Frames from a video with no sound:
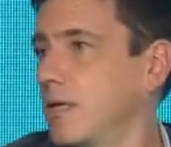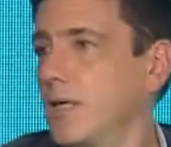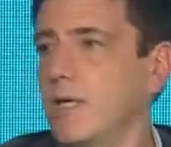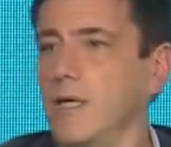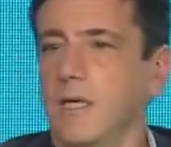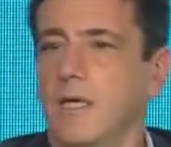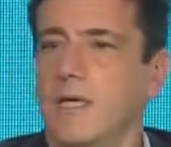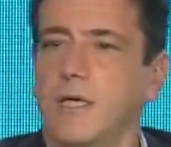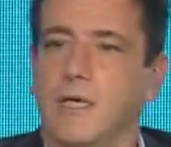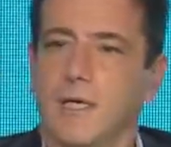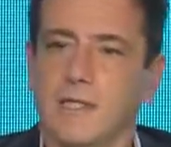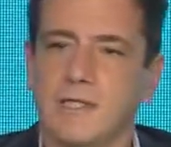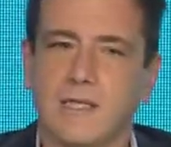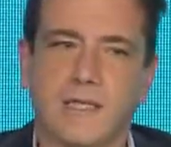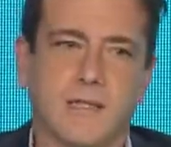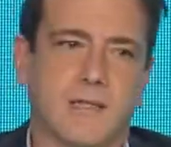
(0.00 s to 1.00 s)
In
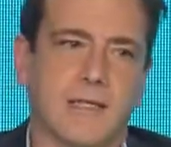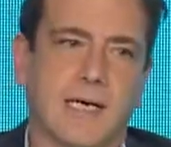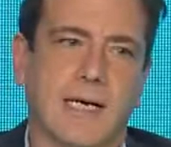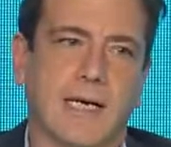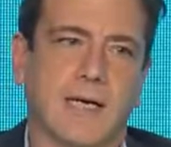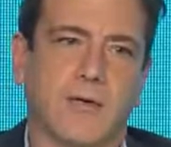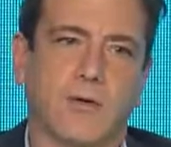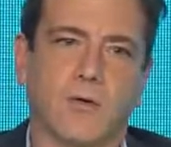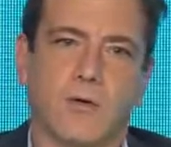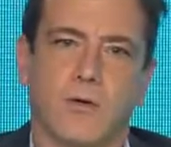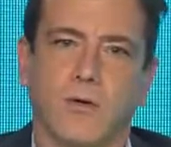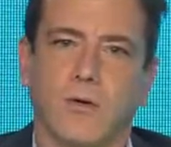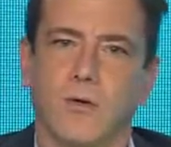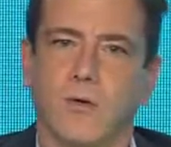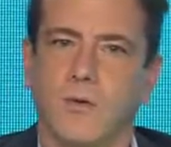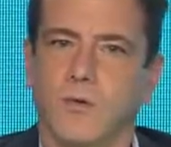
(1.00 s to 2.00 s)

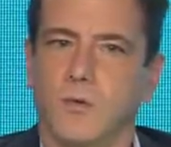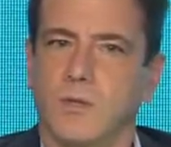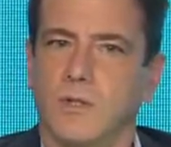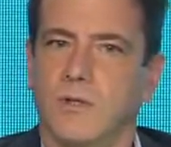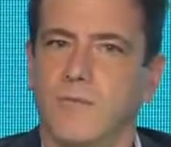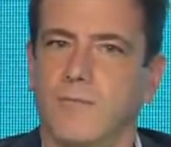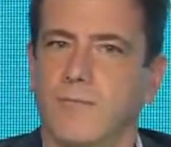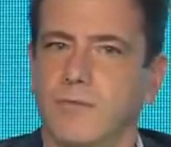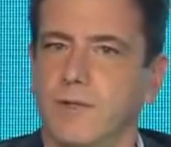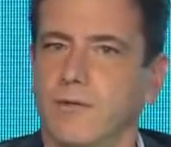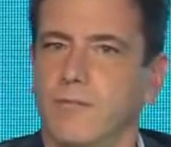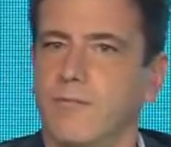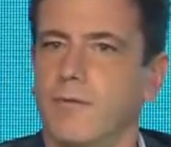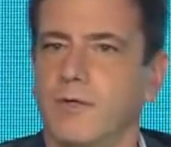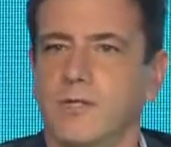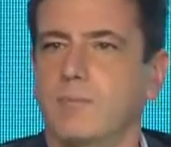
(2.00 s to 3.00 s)
Santiago, the
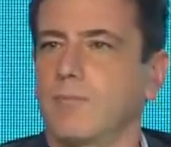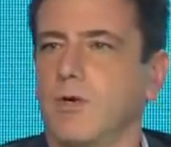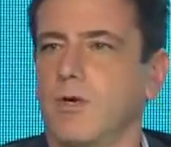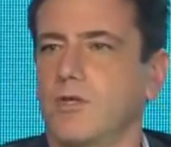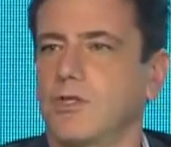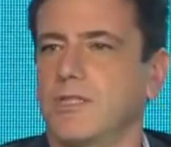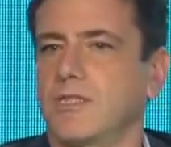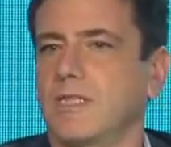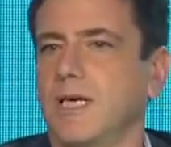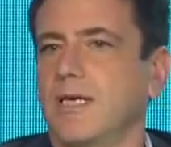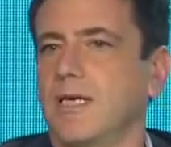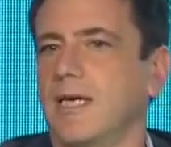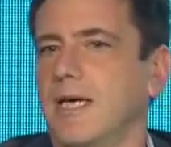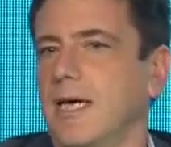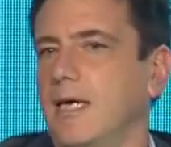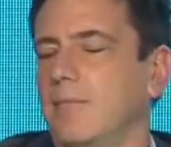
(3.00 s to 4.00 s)
first projects, they
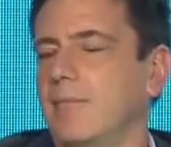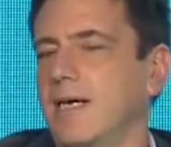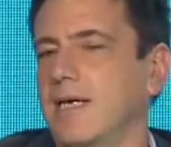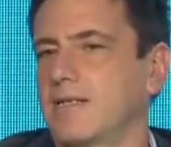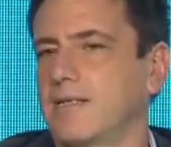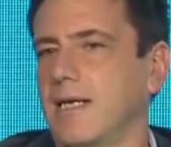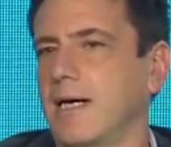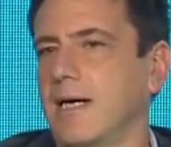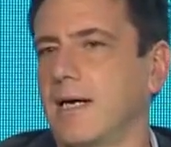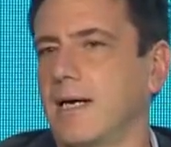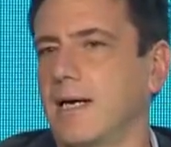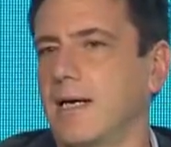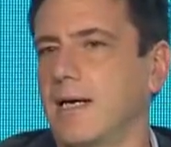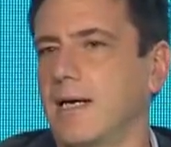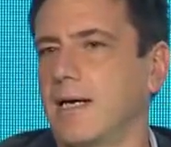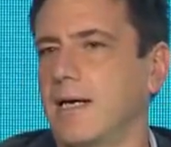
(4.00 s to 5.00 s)
came as
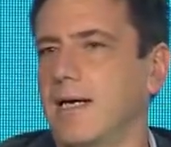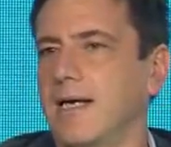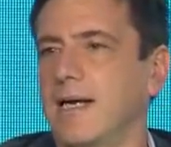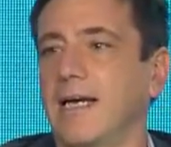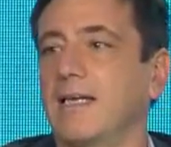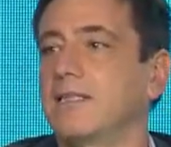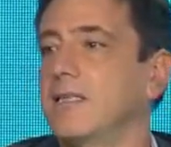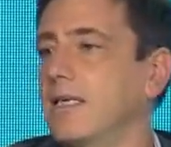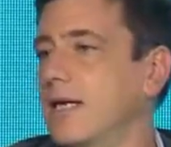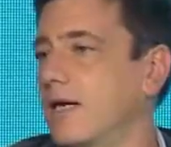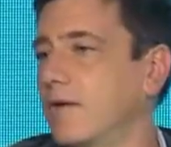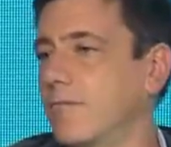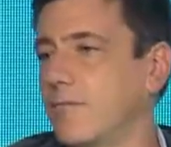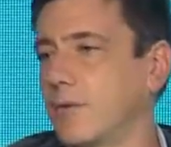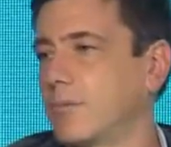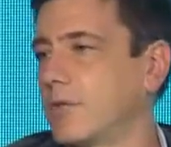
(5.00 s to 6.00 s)
an idea
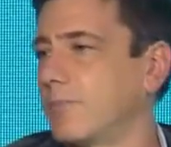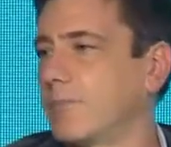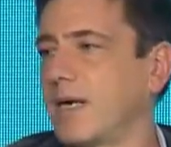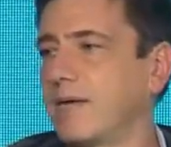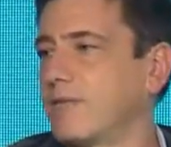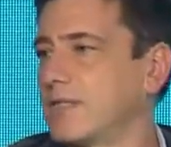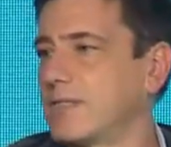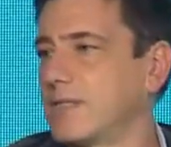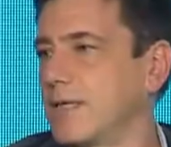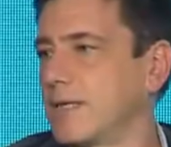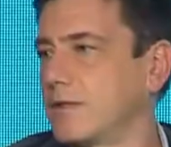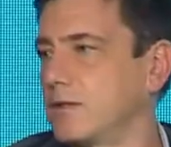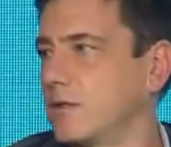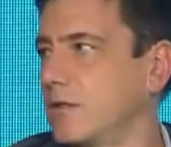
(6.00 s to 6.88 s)
from the private sector